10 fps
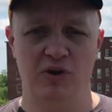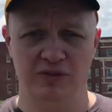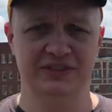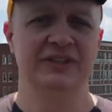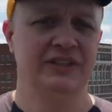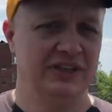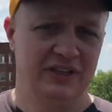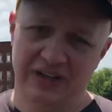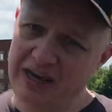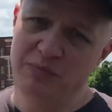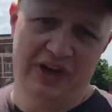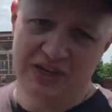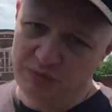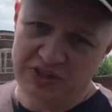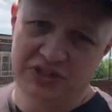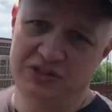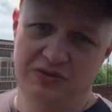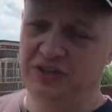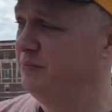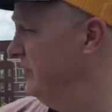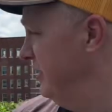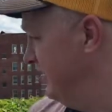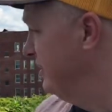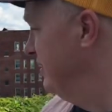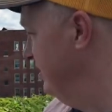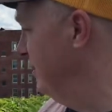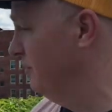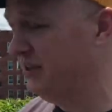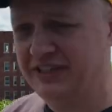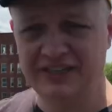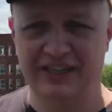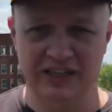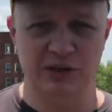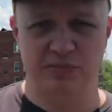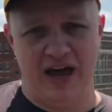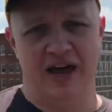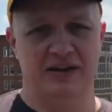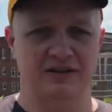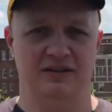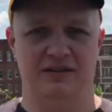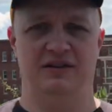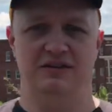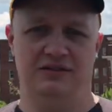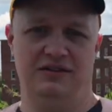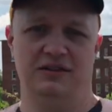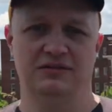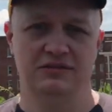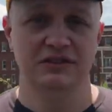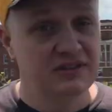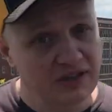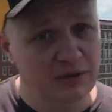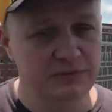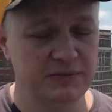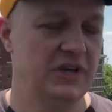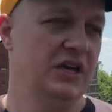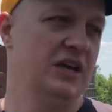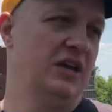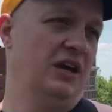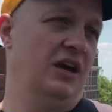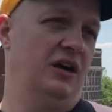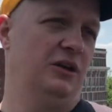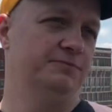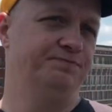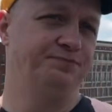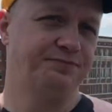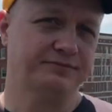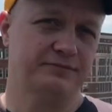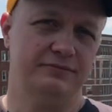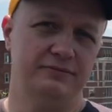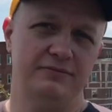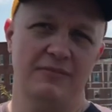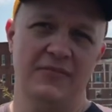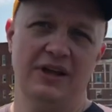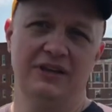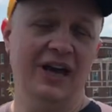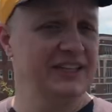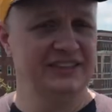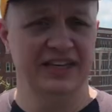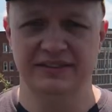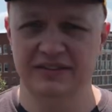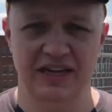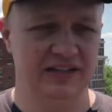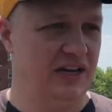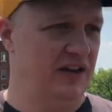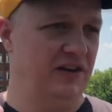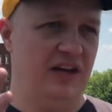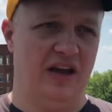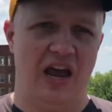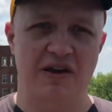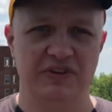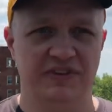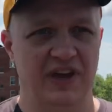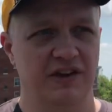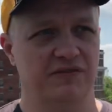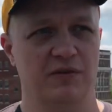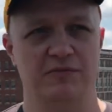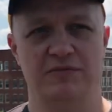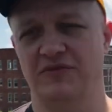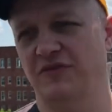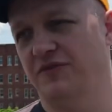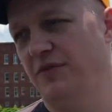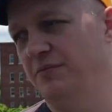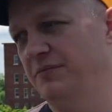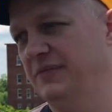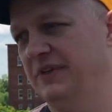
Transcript: balls. Ain't, ain't, as much as you did, but, you know, at least to get up high and, you know, do something. Um, like I said, it, everything from, from